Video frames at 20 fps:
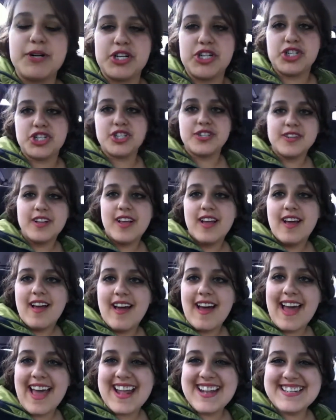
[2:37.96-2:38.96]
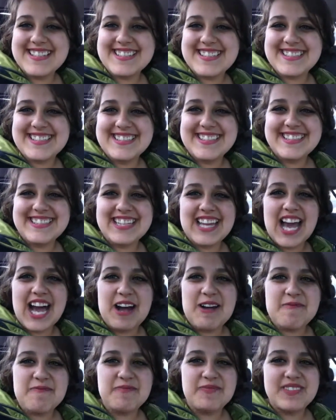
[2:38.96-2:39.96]
bush, and
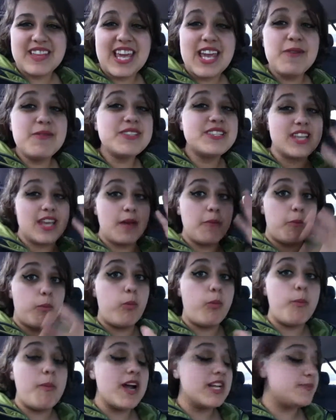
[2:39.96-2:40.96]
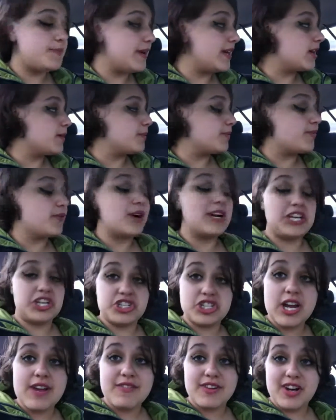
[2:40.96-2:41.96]
it was much bigger before, and
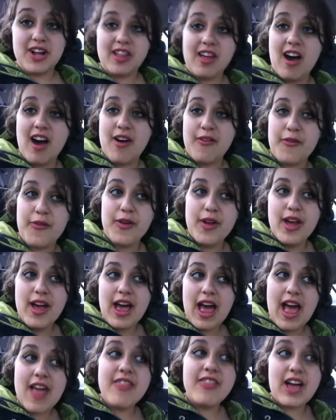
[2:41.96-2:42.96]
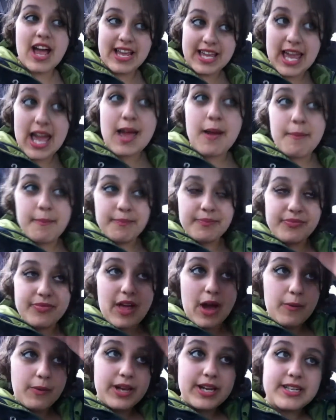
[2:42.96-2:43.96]
he shaved it all off. And I
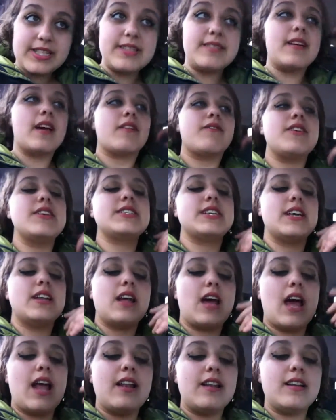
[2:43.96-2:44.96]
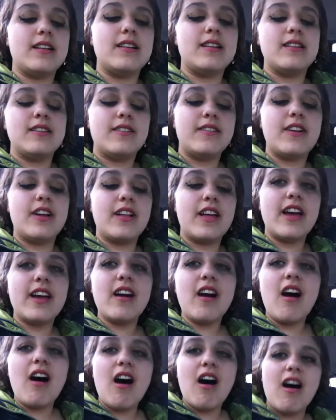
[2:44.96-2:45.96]
came that week to like visit, and they're
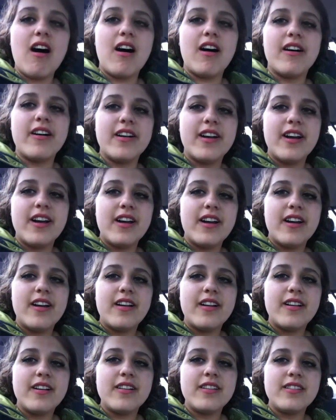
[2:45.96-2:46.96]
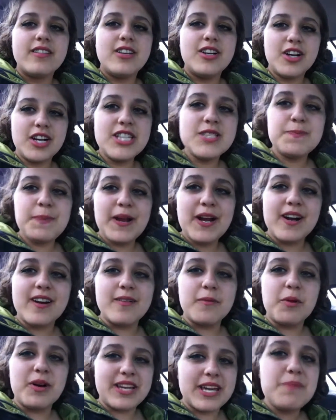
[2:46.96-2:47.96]
like, oh, you're his
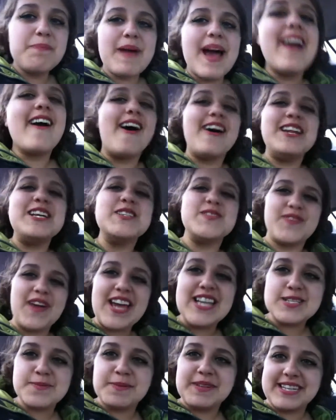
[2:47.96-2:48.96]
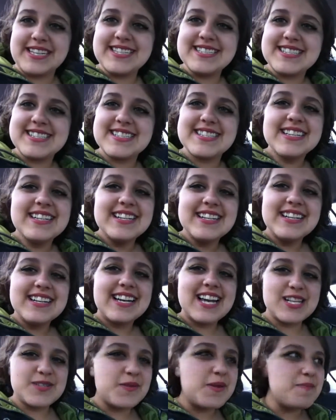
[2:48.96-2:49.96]
beard. Well, get back on his face, please,
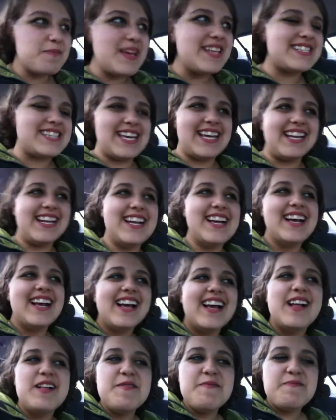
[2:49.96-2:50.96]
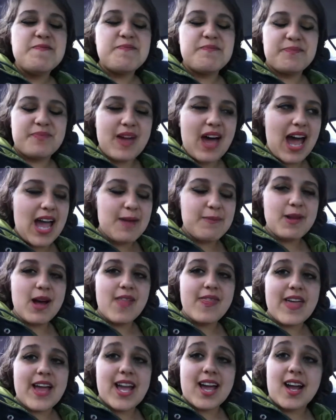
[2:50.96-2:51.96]
because we miss it. I am
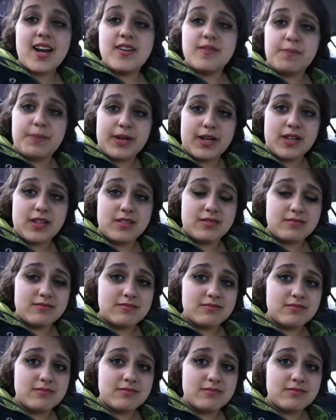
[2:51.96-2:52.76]
not that kind of beard.